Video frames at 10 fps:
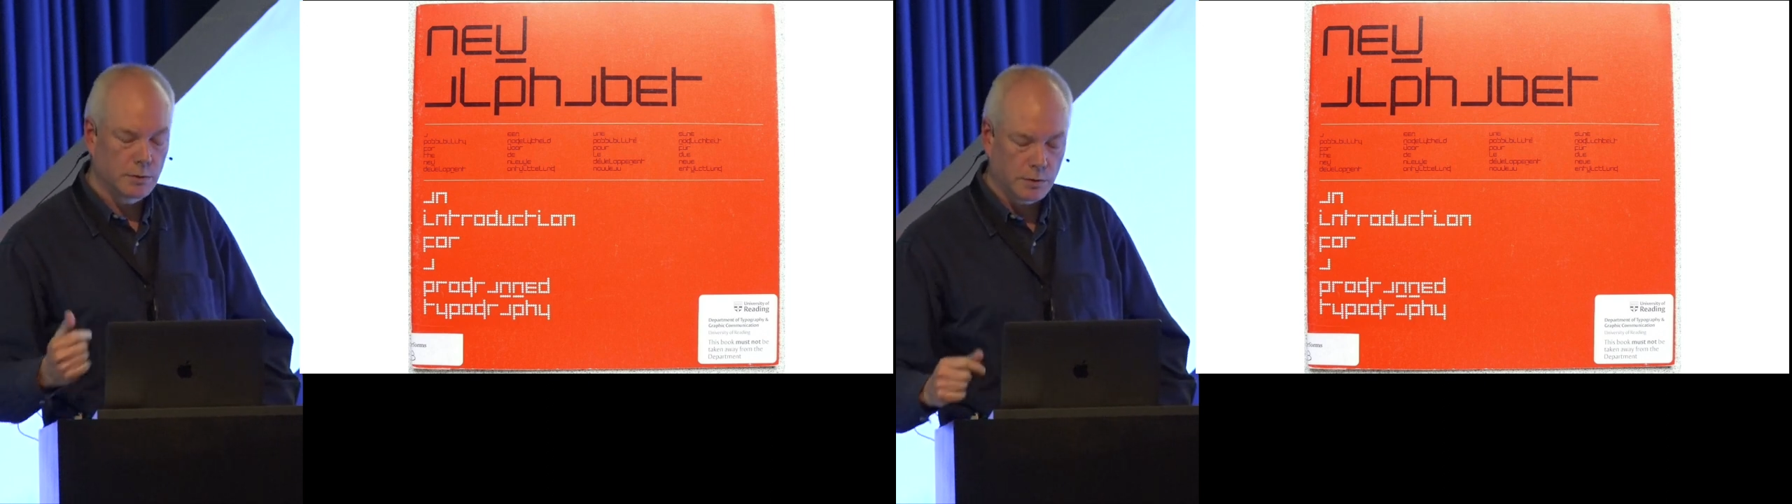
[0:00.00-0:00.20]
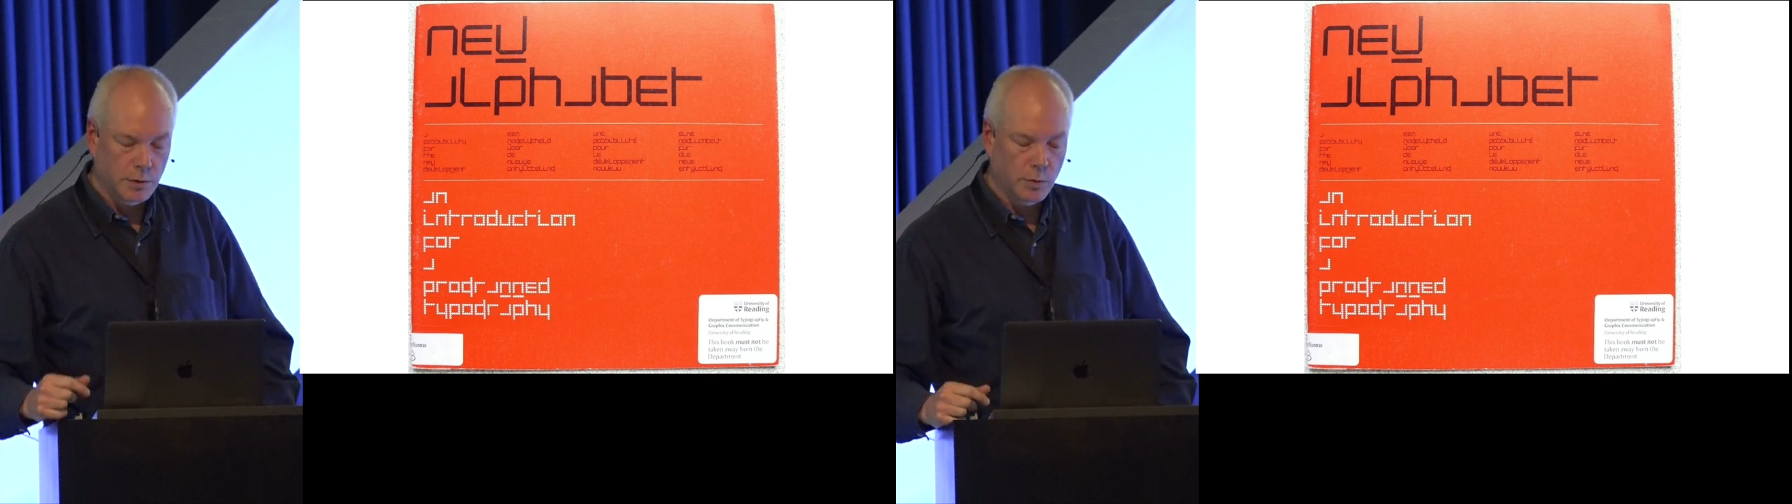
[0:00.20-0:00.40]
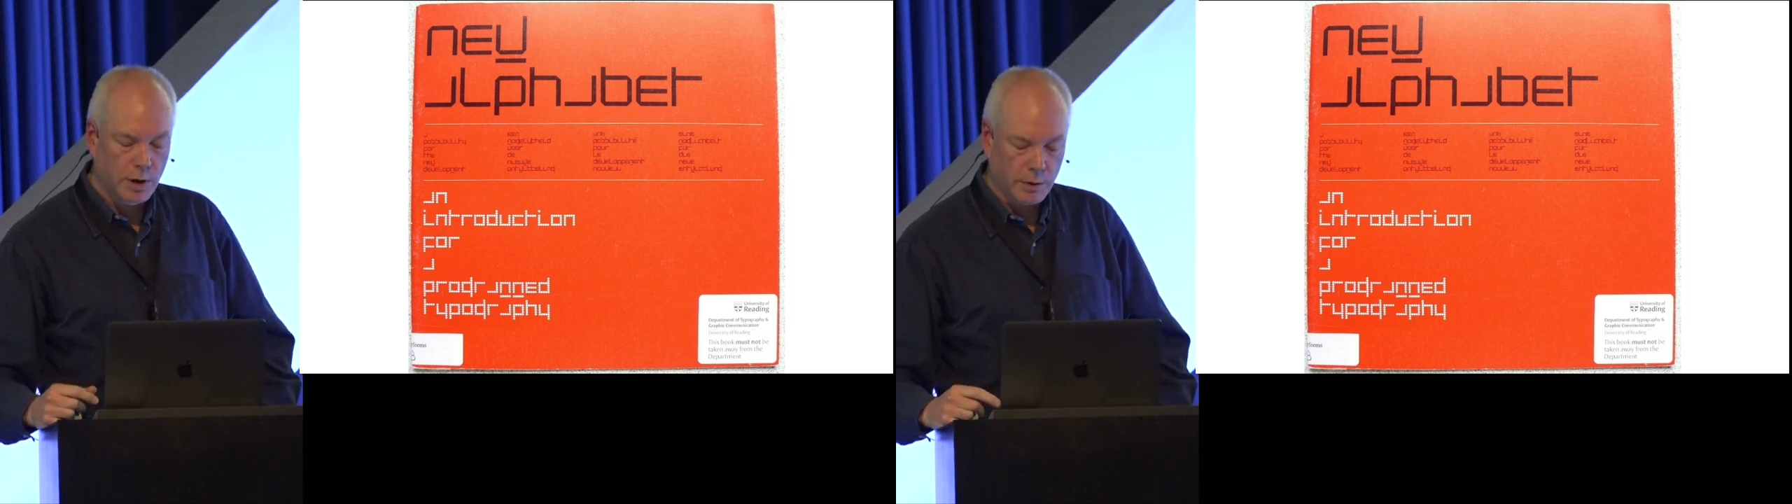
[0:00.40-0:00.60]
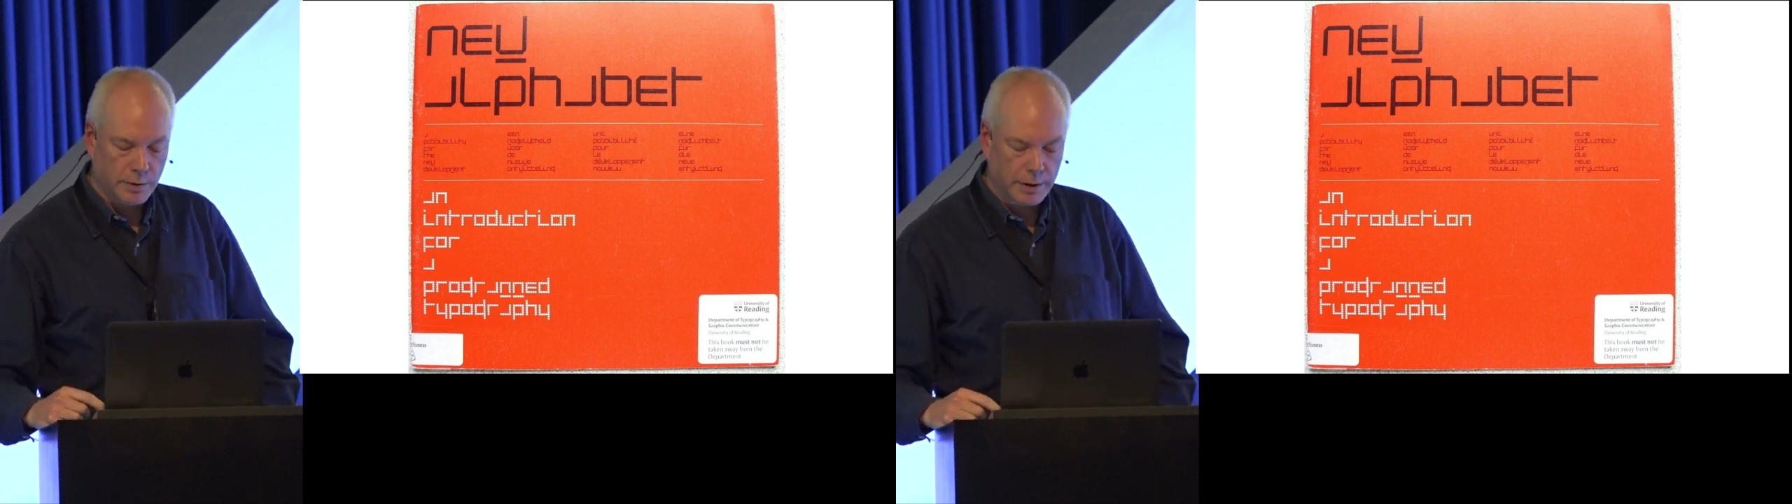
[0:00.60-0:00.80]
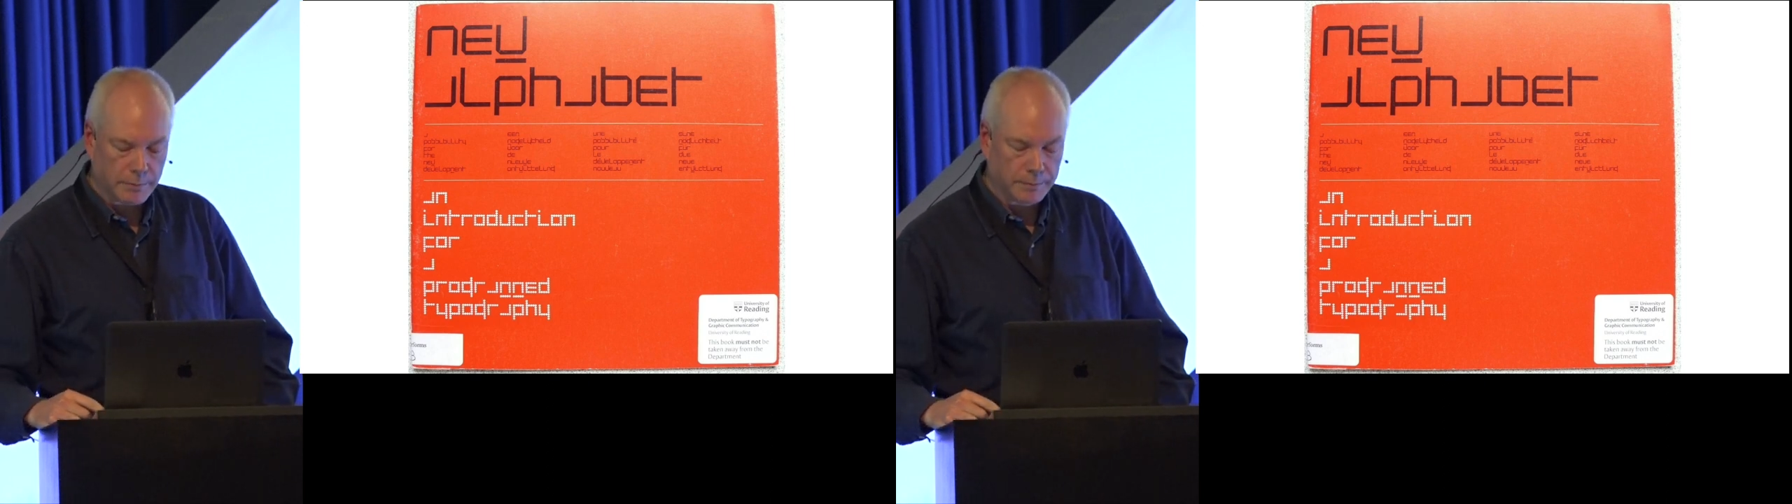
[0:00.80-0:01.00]
to work with
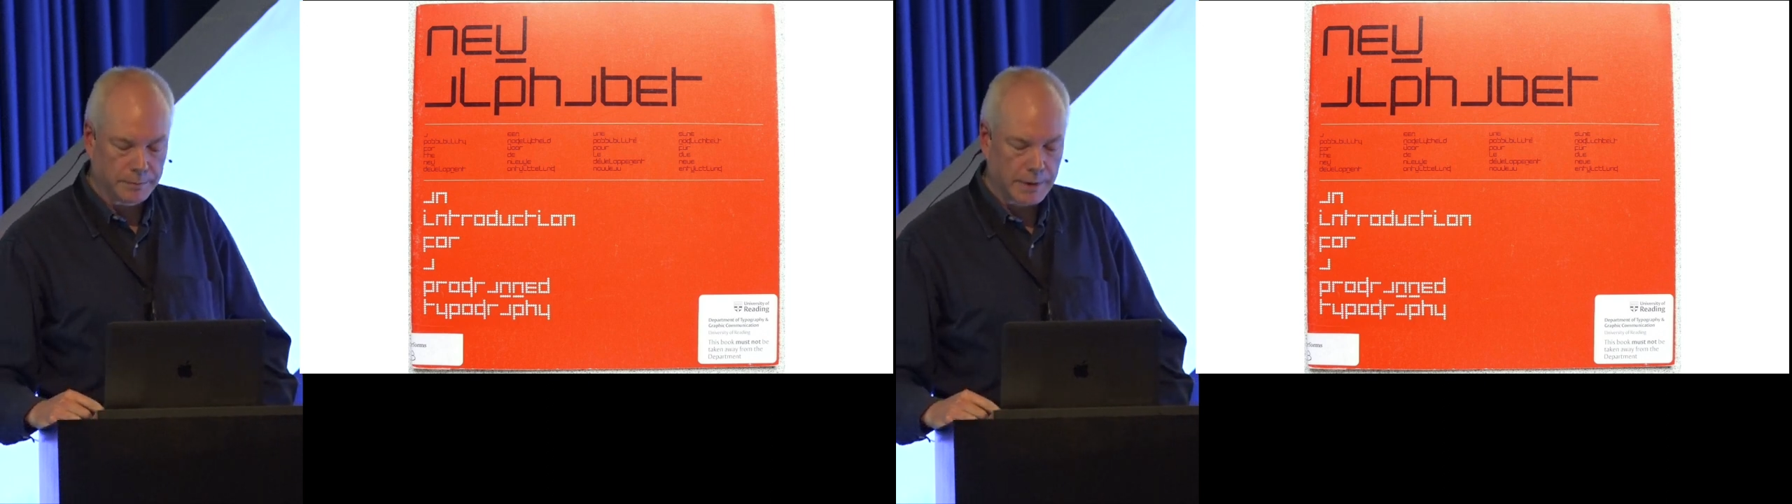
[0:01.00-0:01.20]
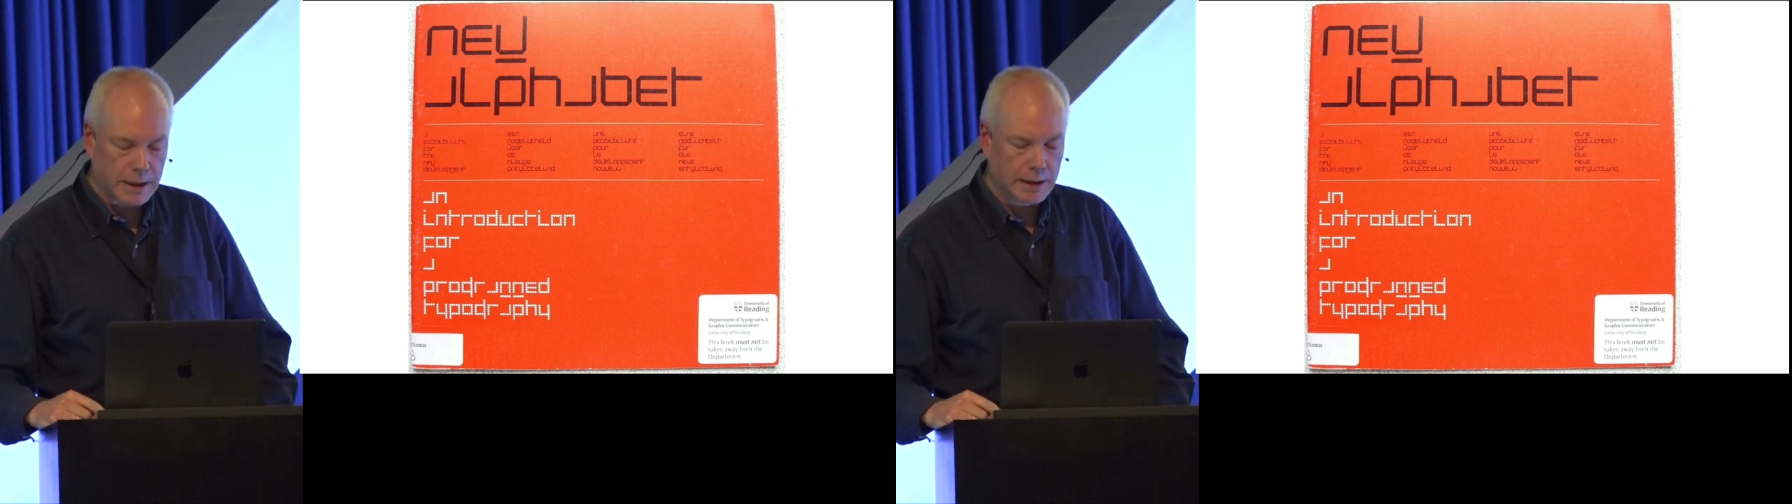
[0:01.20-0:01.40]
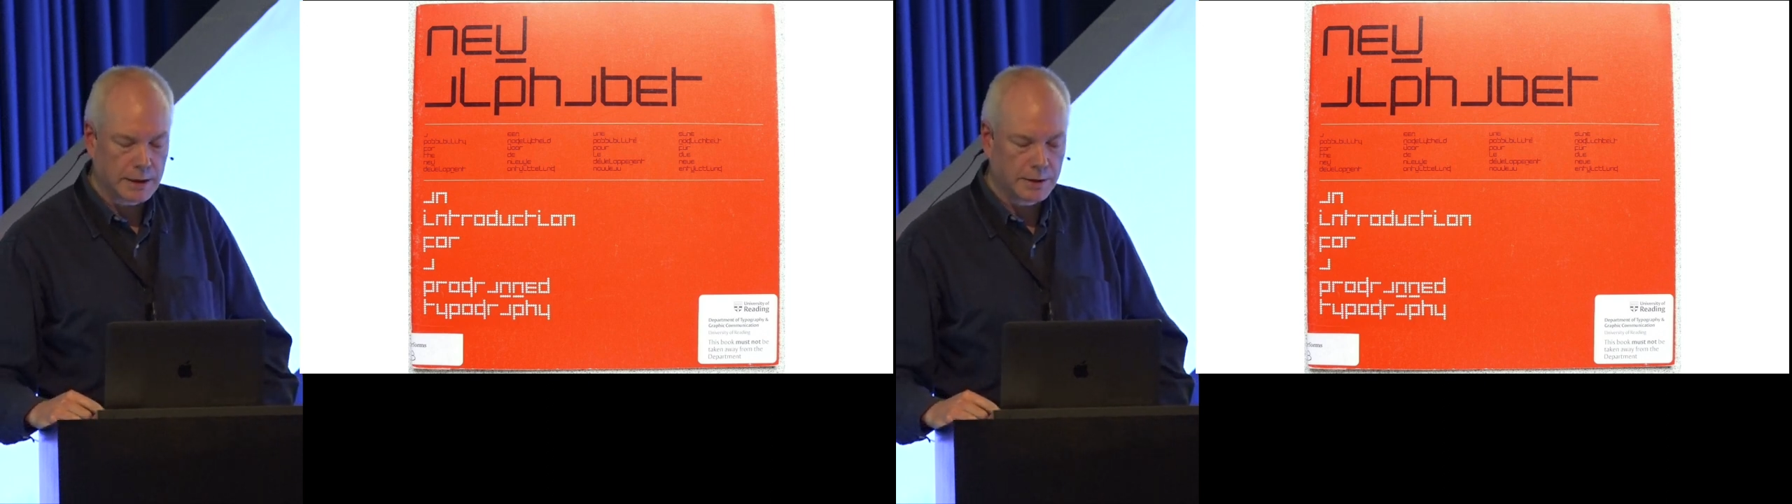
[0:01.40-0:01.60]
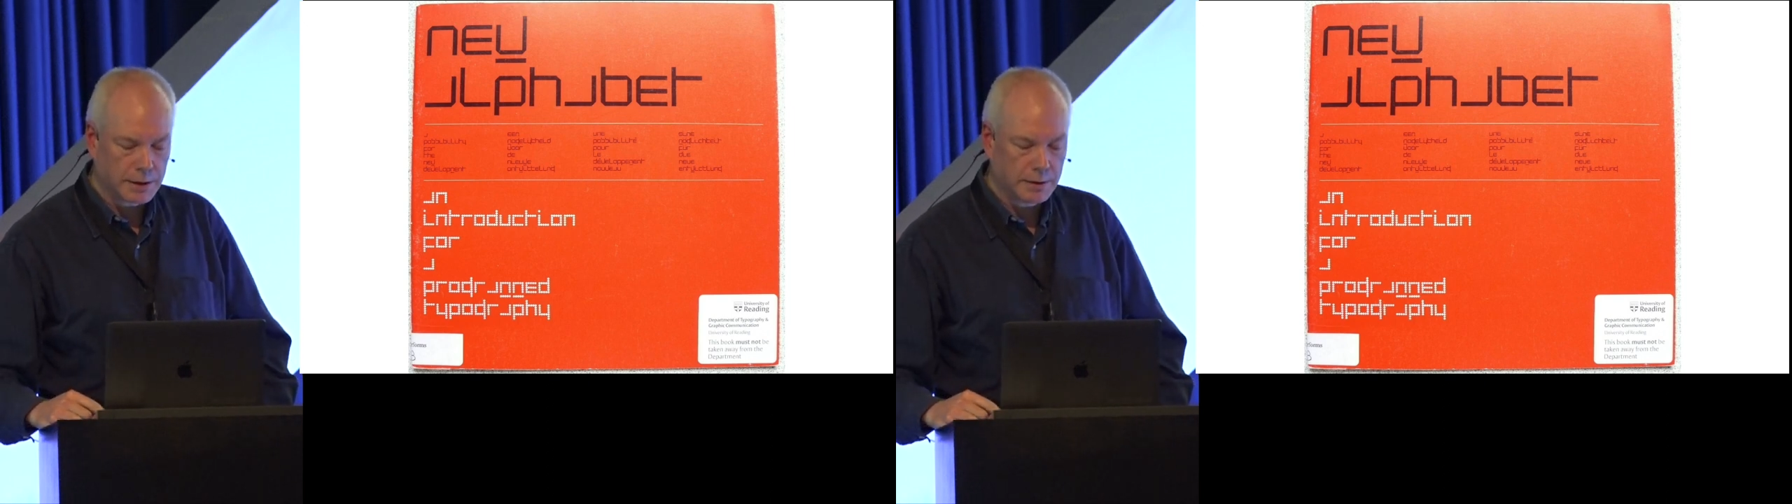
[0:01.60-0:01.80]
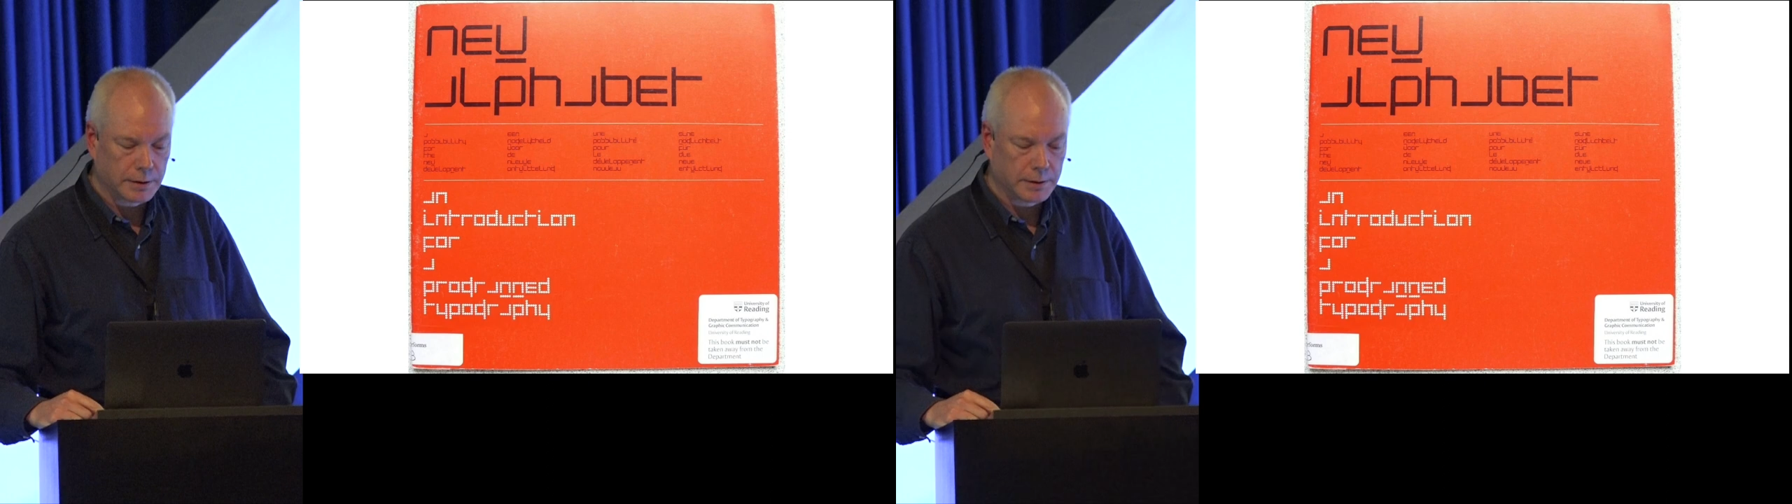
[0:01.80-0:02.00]
him as his
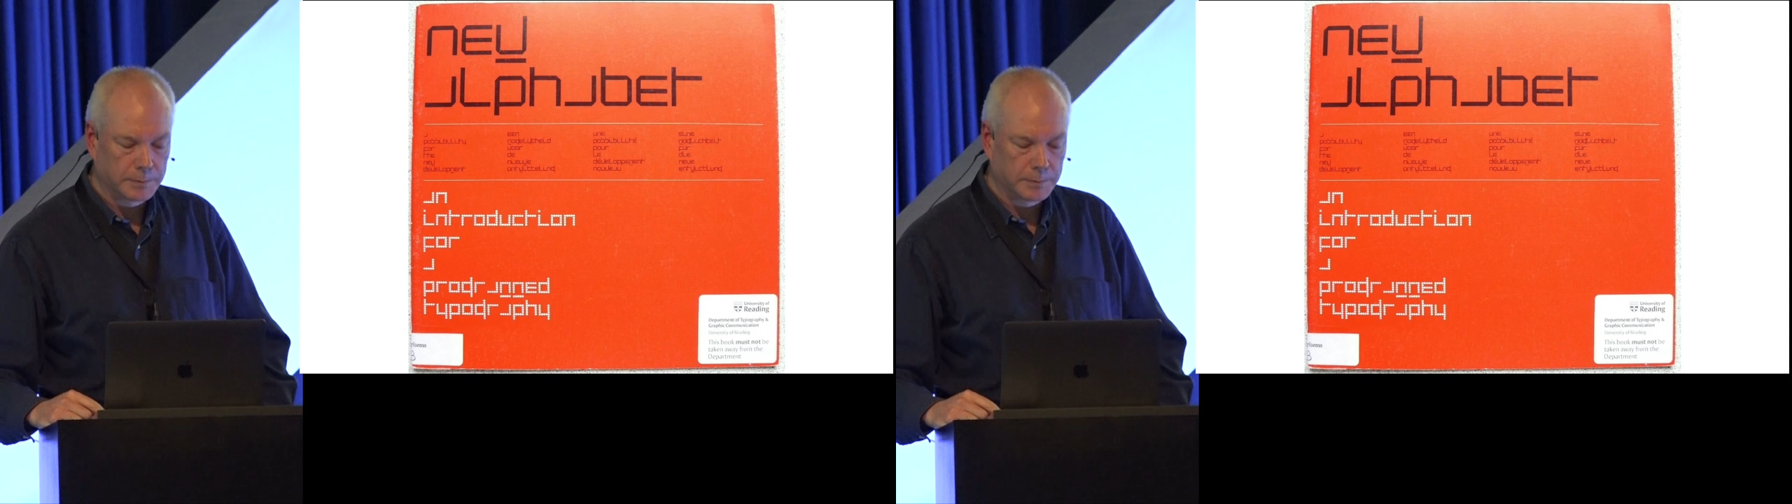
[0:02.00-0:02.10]
assistant,